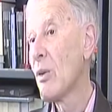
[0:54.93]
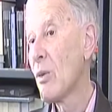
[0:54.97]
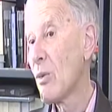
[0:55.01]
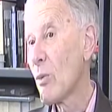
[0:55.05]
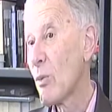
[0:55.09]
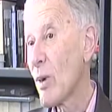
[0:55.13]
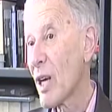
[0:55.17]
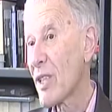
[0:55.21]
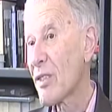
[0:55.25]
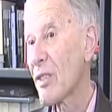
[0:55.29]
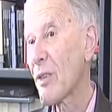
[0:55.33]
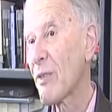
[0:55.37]

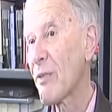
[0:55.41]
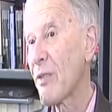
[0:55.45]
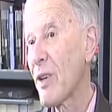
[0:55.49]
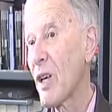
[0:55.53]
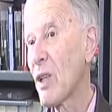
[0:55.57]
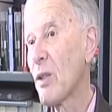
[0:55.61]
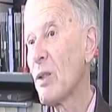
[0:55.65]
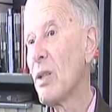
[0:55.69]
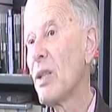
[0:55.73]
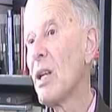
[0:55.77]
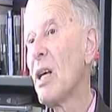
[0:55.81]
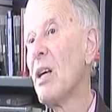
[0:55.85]

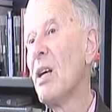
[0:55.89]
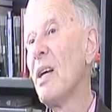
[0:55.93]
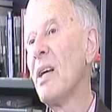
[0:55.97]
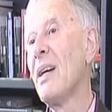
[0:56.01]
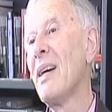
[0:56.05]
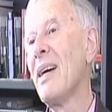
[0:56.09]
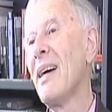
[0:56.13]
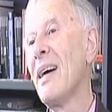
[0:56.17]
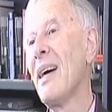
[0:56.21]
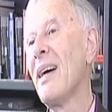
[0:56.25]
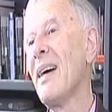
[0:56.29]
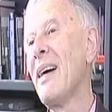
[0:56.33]
Russophone
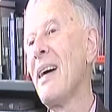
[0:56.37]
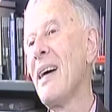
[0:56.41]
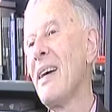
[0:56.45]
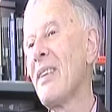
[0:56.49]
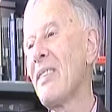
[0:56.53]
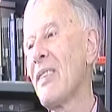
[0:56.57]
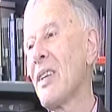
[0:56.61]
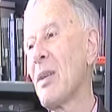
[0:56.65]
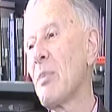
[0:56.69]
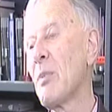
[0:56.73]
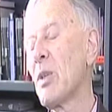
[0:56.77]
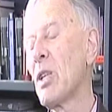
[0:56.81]

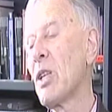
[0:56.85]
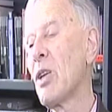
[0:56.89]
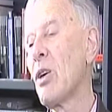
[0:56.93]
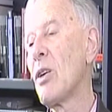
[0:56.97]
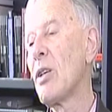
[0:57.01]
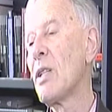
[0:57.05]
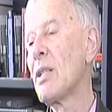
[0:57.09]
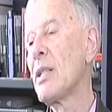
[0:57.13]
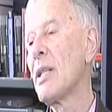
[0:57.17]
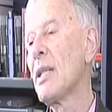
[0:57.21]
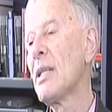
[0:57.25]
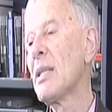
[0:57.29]
ethnic
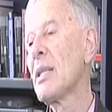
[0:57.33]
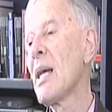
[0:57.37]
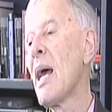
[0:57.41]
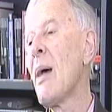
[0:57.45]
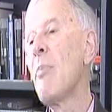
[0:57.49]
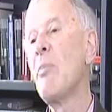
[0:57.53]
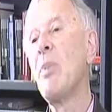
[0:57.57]
minorities,